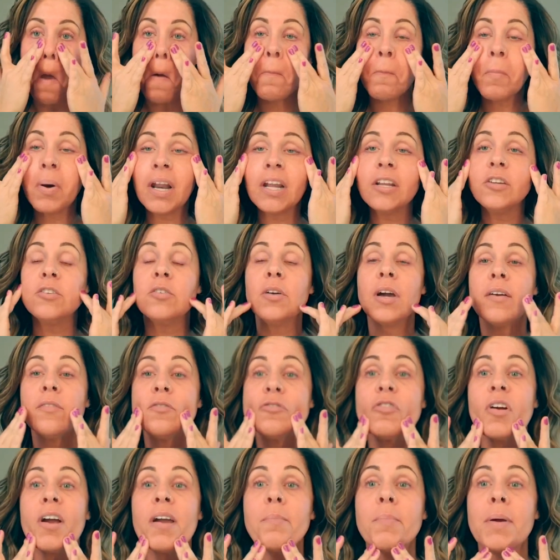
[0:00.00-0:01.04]
but I do have
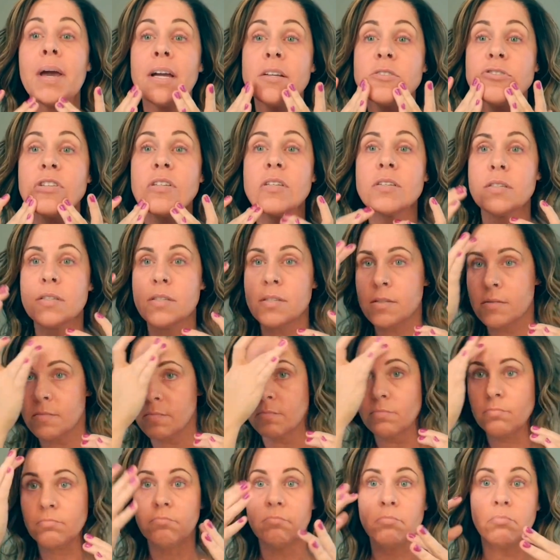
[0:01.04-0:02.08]
dry patches
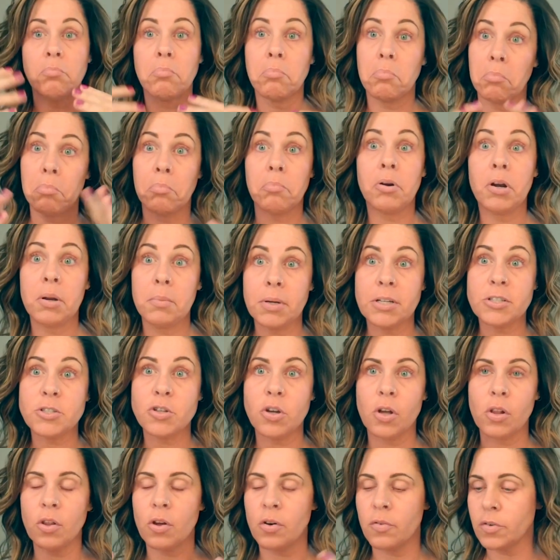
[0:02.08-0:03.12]
pretty much
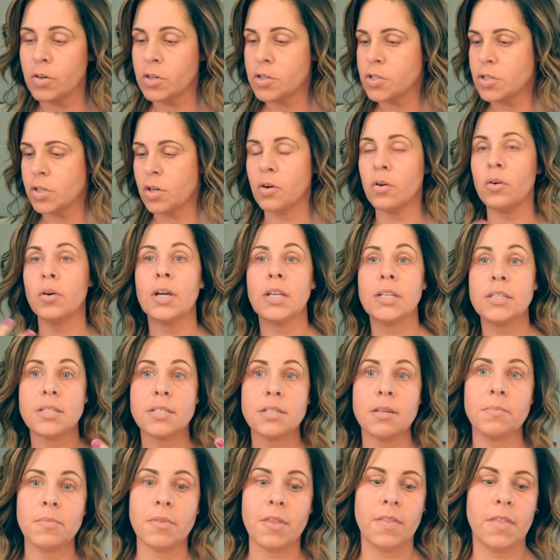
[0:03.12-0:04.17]
all over, so it's
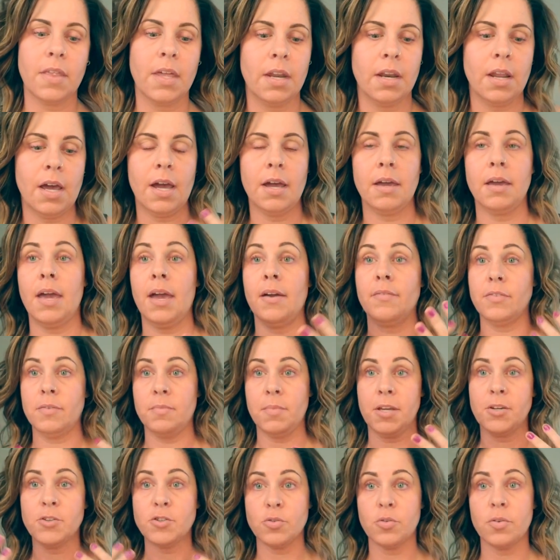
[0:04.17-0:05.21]
something that I have to
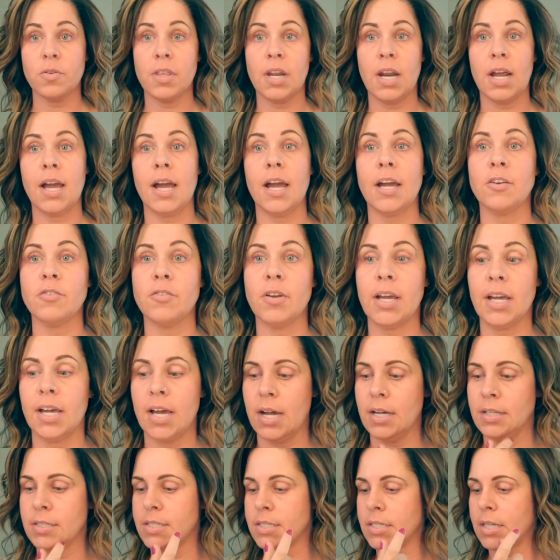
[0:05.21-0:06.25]
make sure that I hydrate
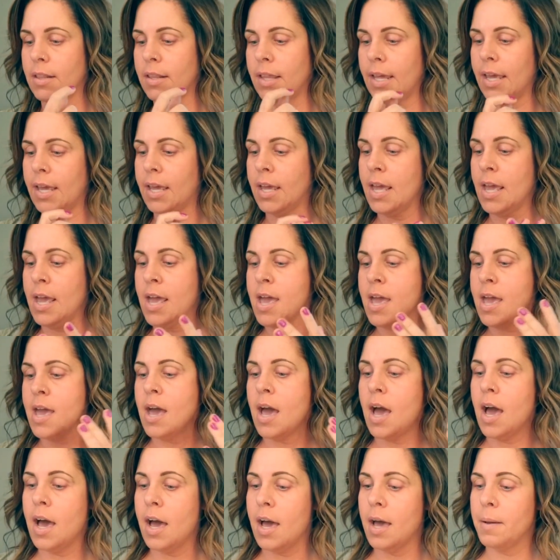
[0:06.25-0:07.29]
constantly.
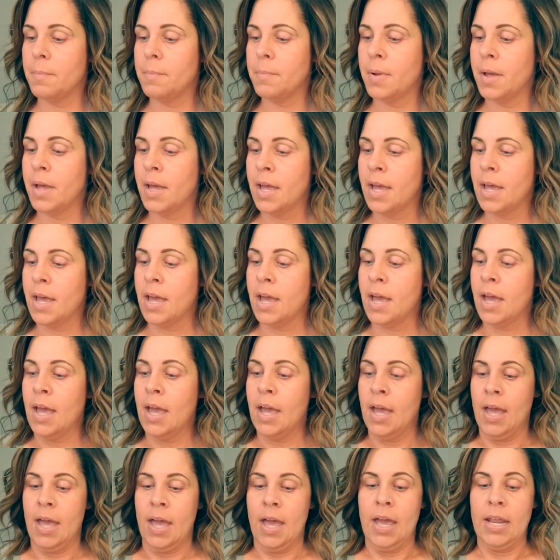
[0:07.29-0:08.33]
Um,
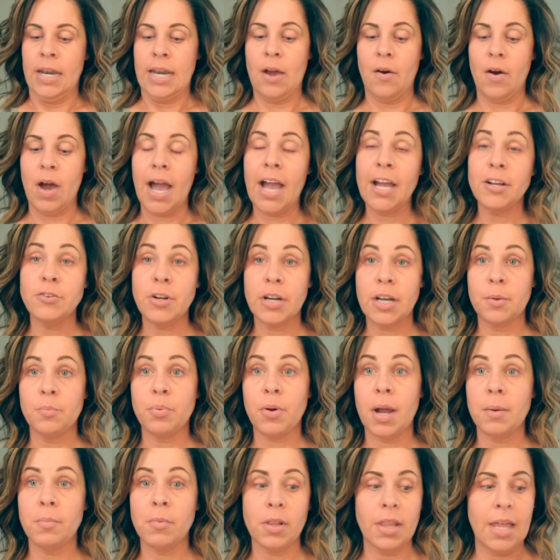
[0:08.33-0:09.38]
Now, a hydrating
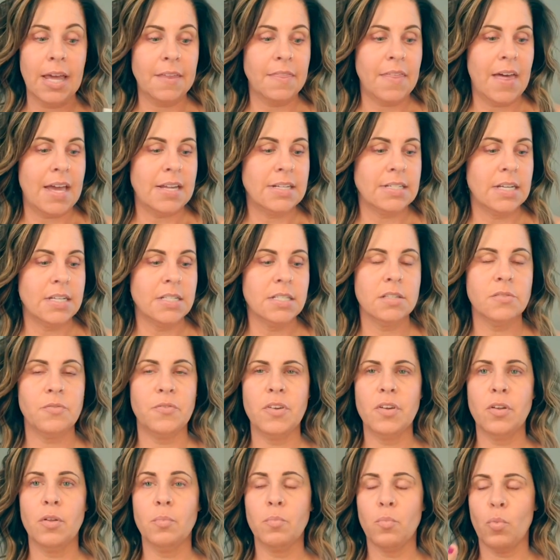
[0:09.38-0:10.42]
primer like that does
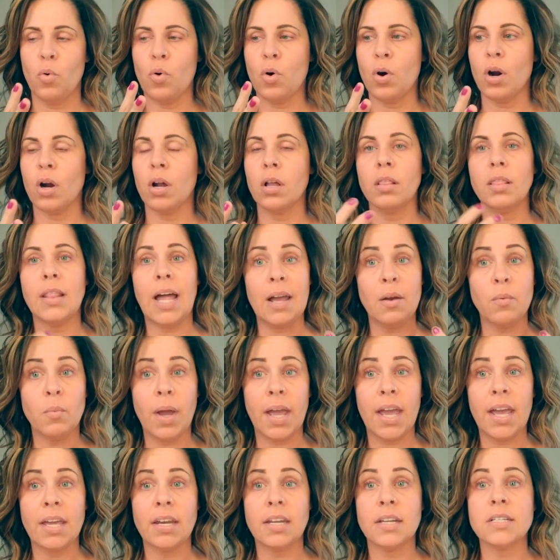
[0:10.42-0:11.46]
feel more
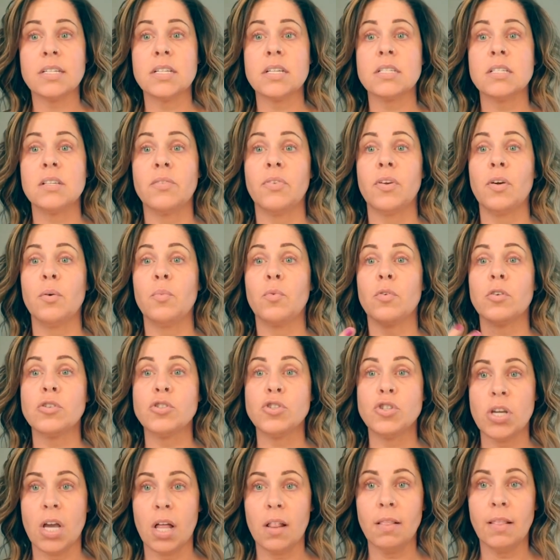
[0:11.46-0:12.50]
lightweight, it does feel more
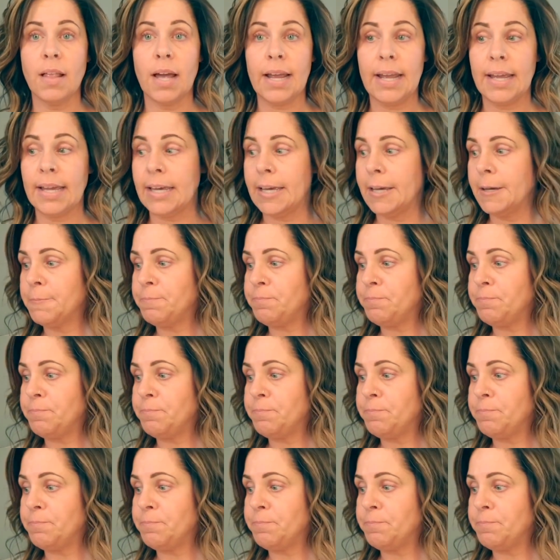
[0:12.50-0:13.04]
gel-like,